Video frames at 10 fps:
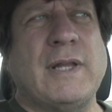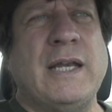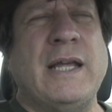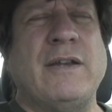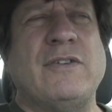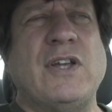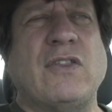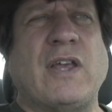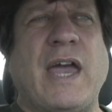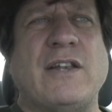and he had to
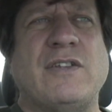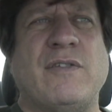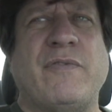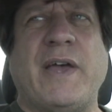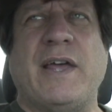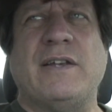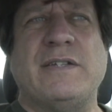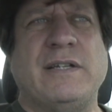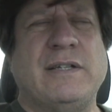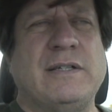take the cat to the vet,